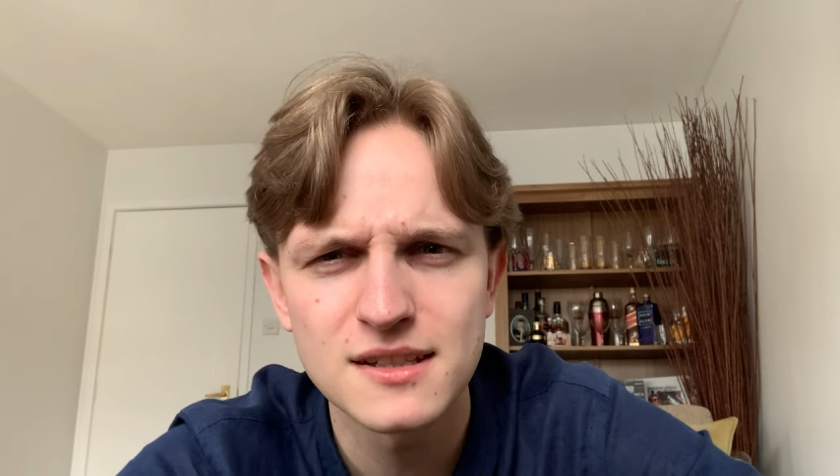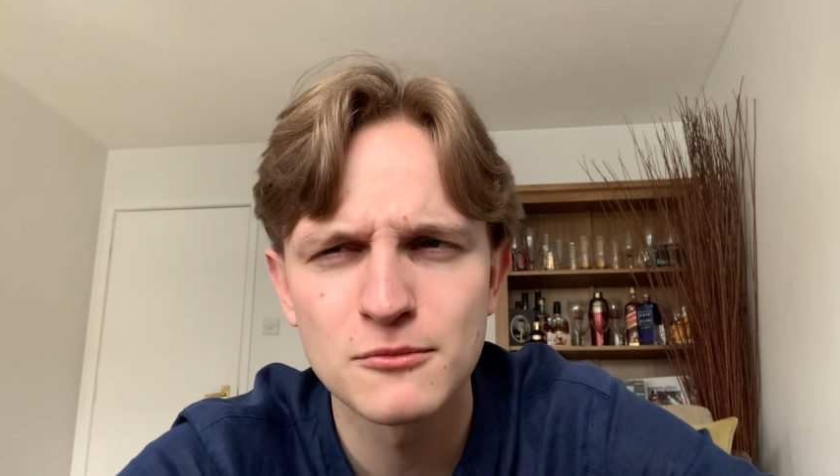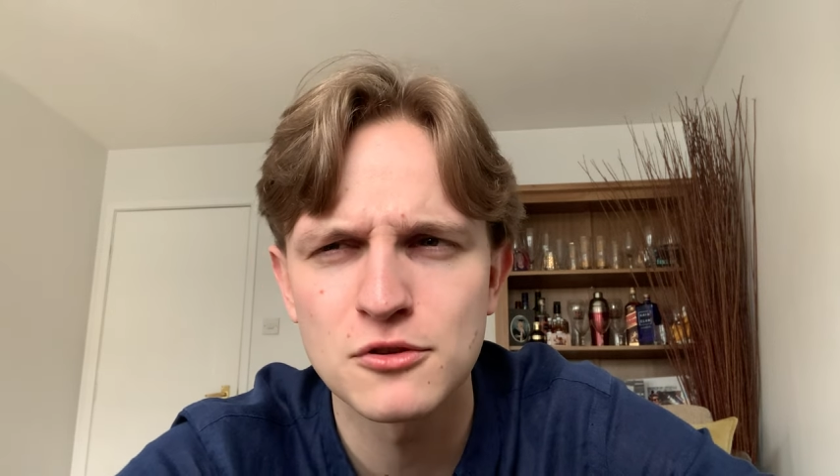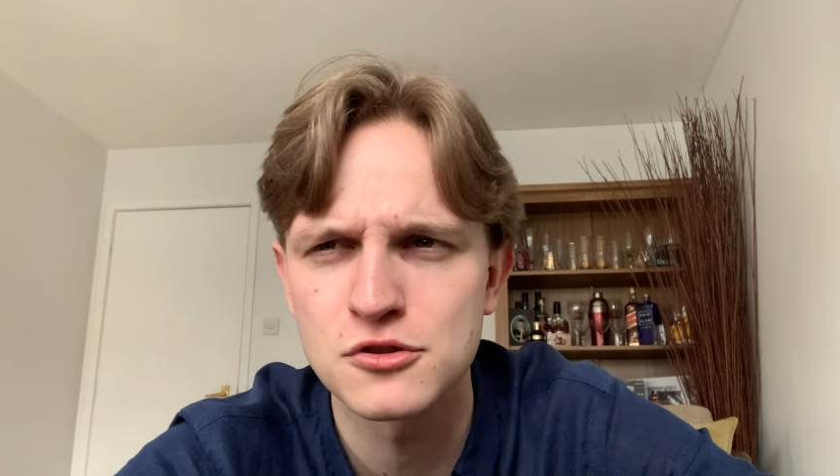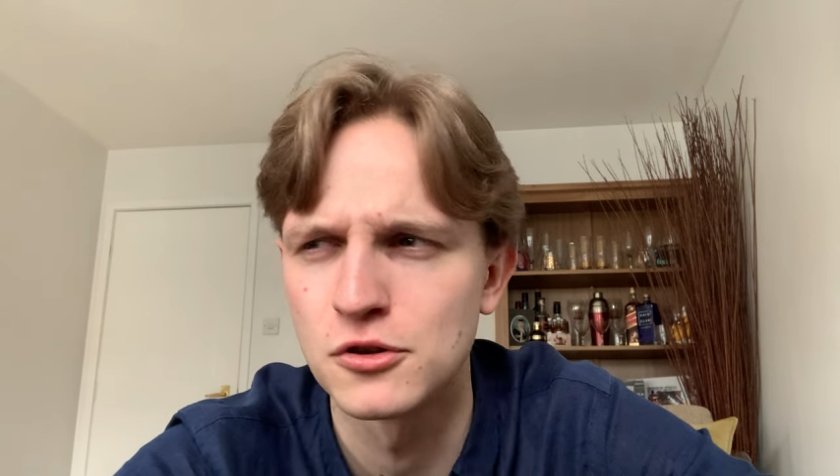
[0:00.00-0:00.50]
I'm
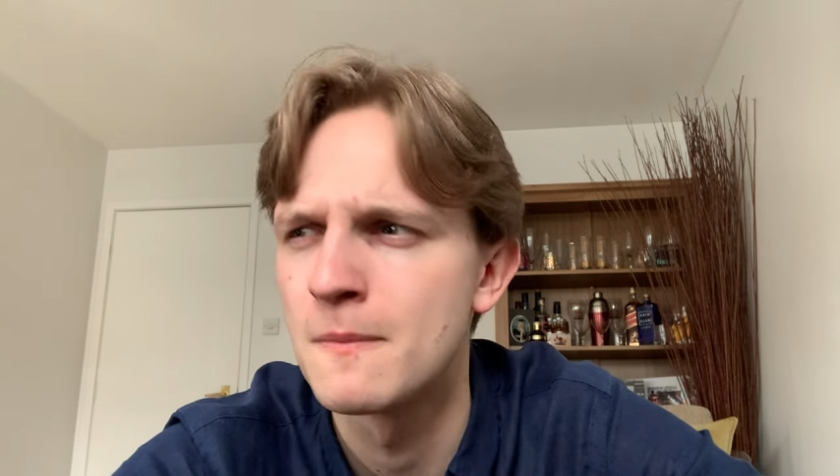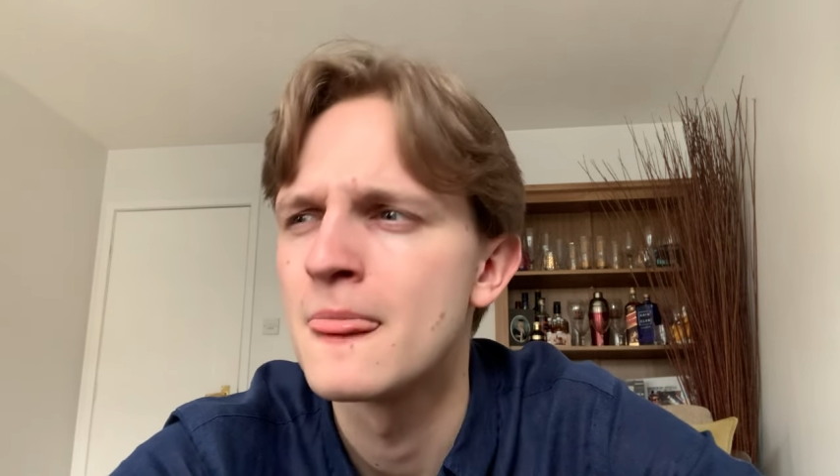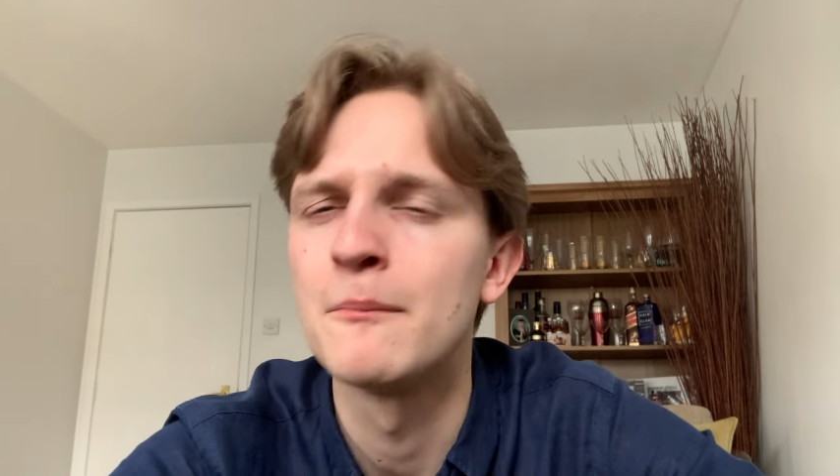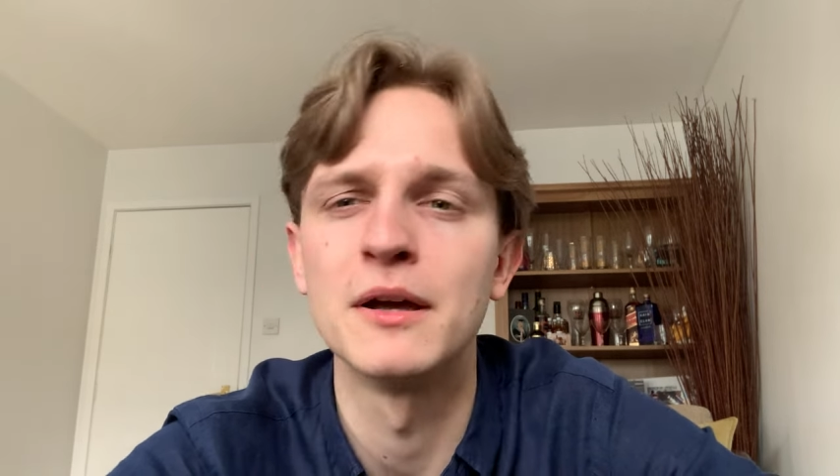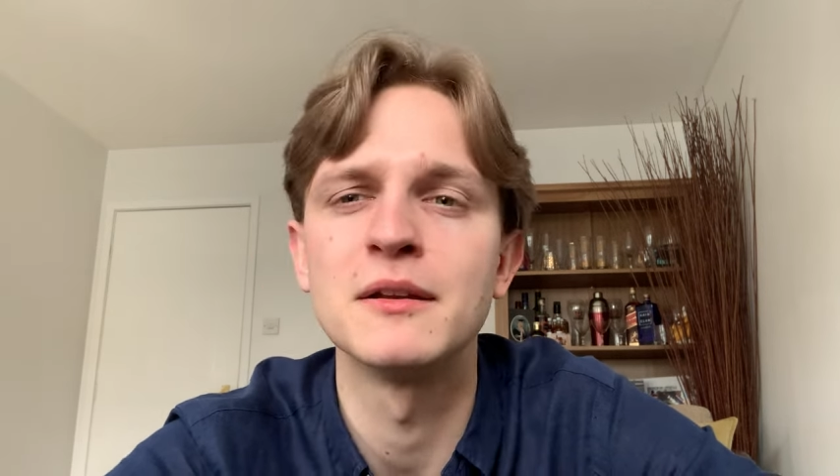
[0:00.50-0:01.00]
not sure,
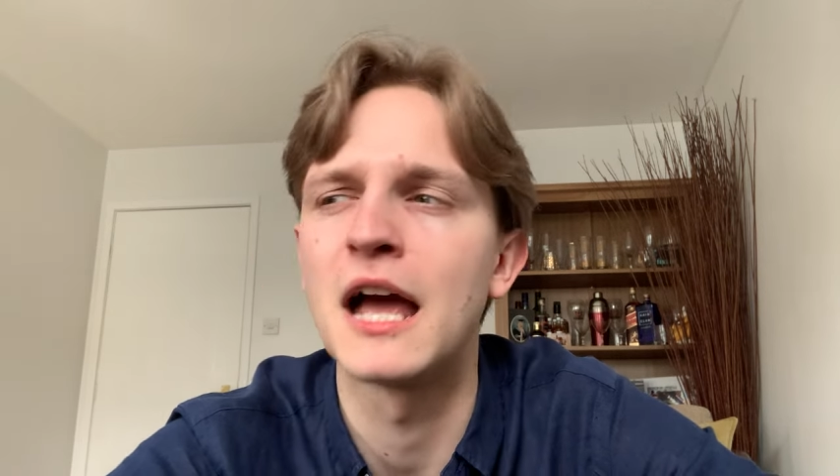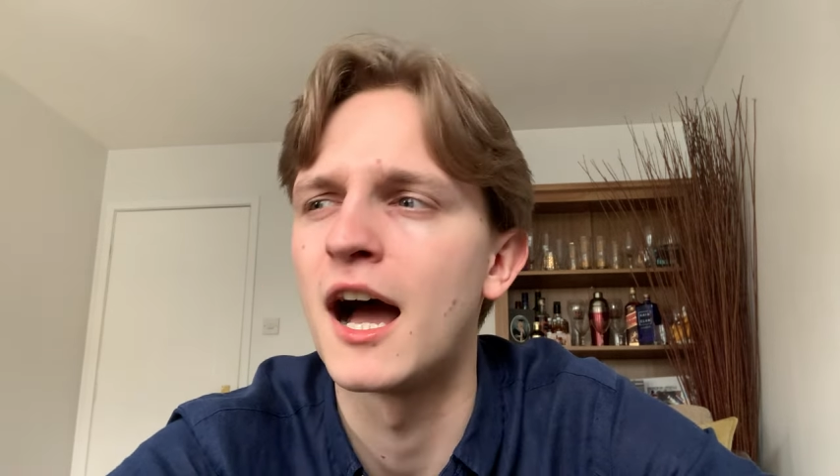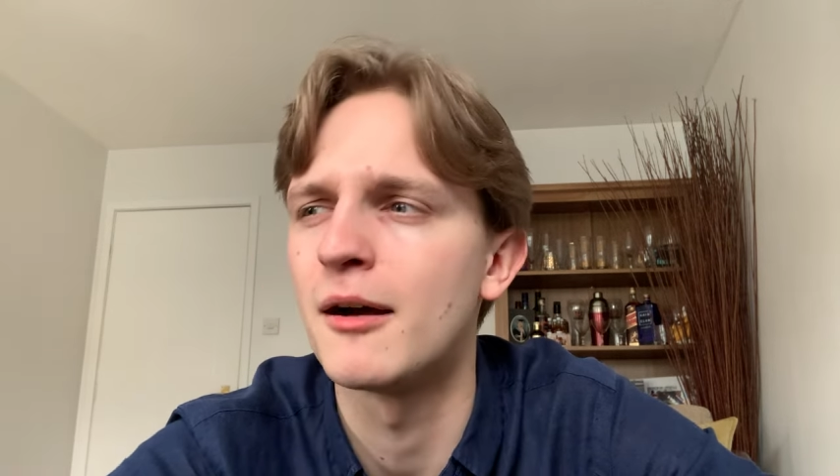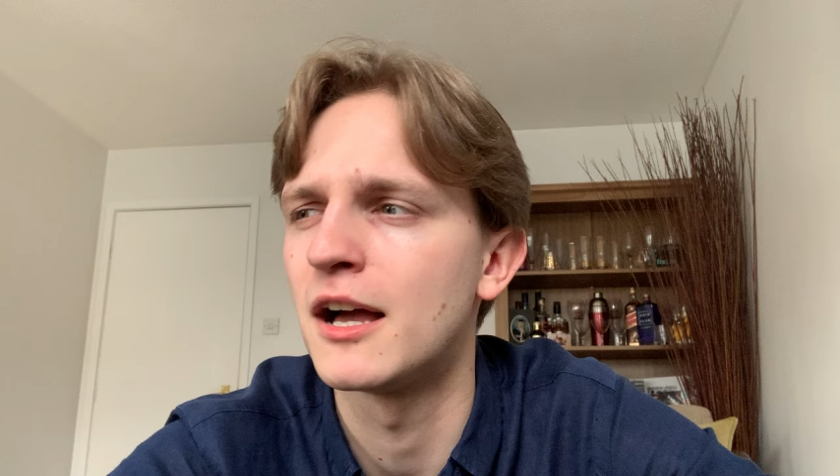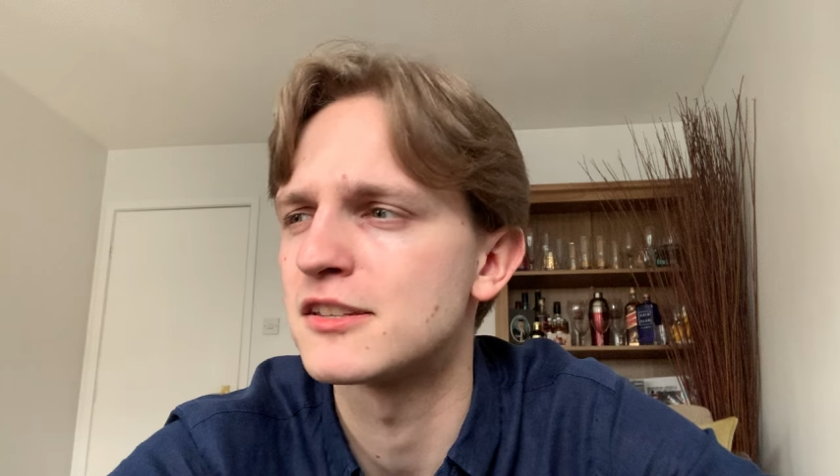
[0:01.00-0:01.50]
but uh,
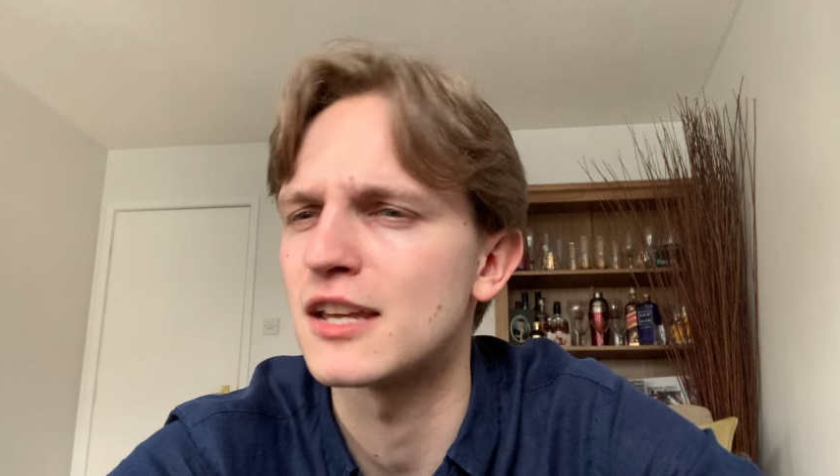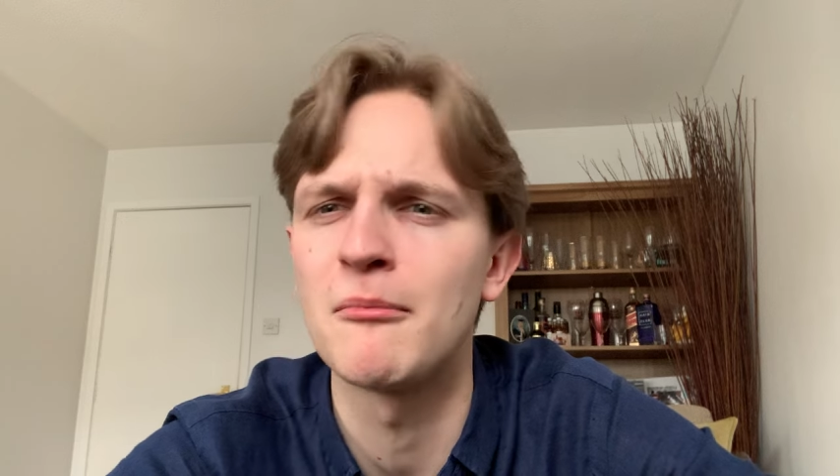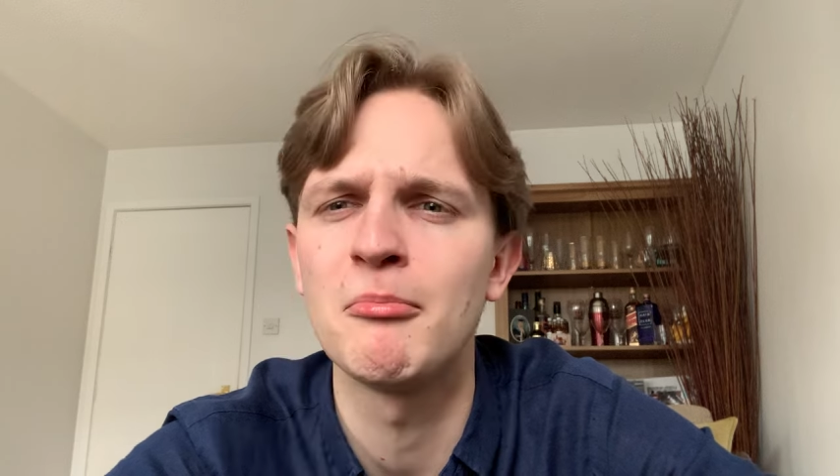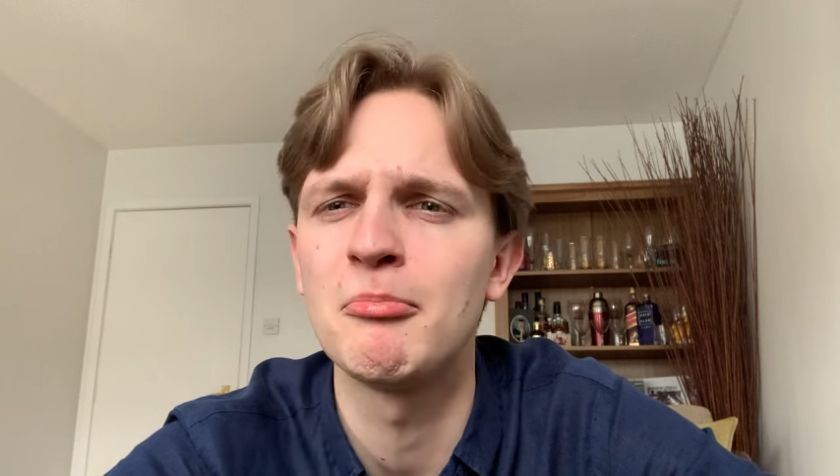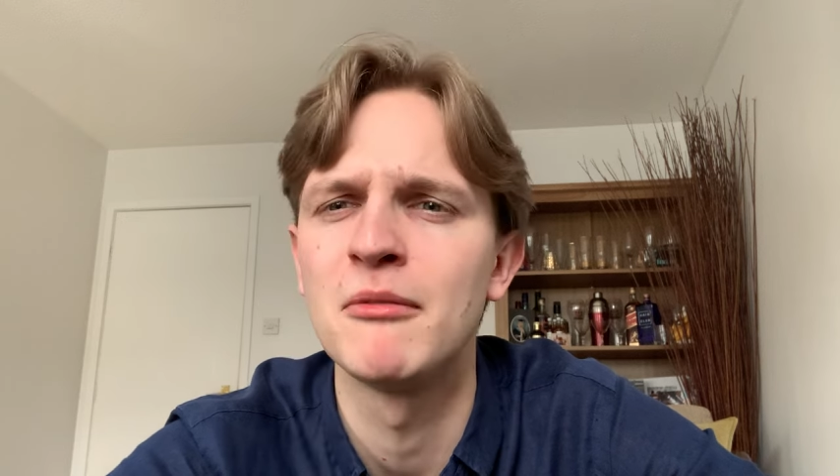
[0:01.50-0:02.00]
uh,
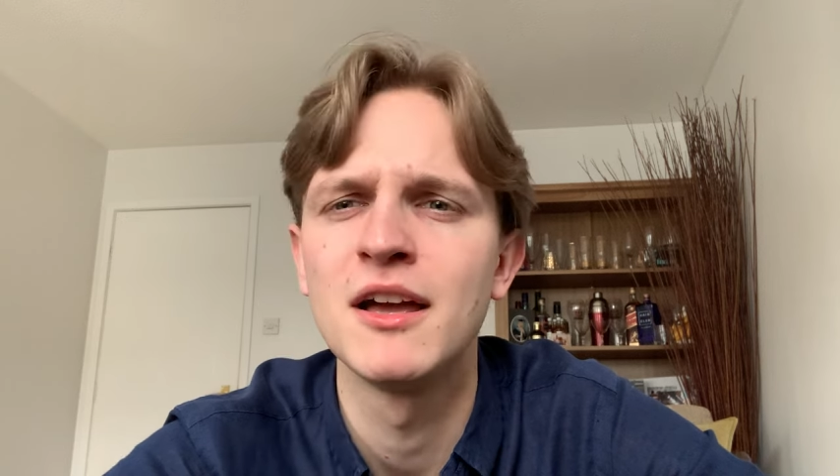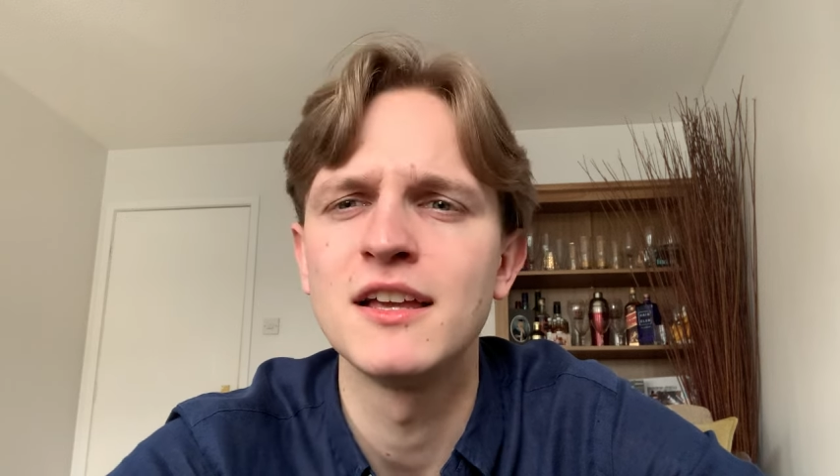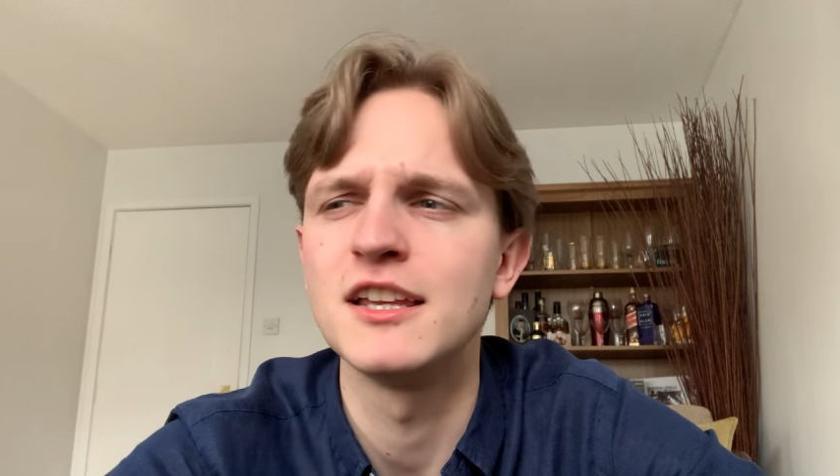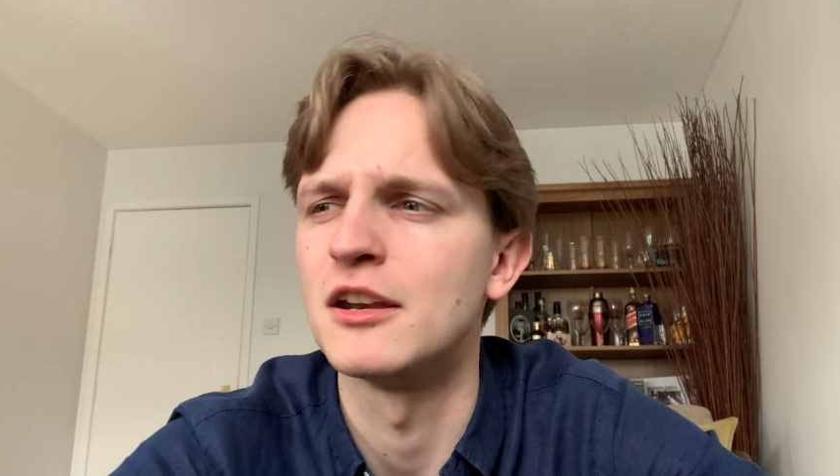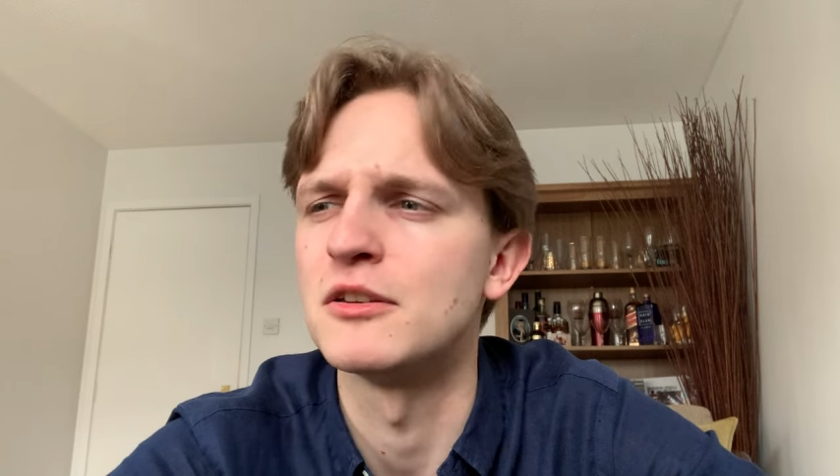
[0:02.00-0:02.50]
some
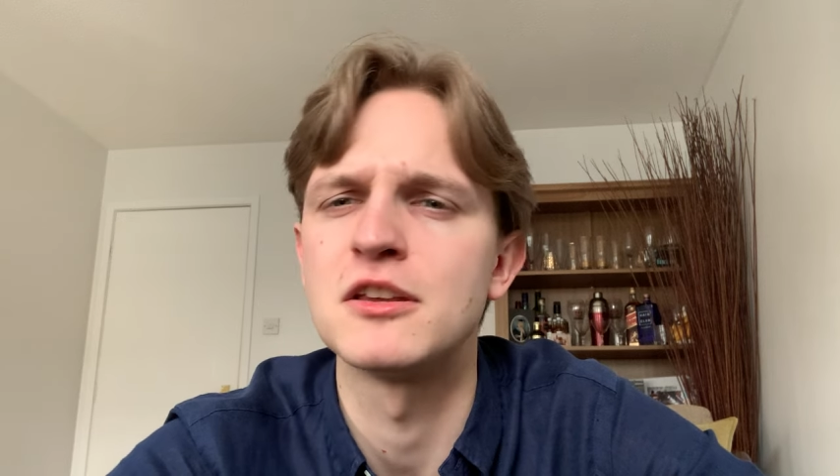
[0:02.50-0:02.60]
you know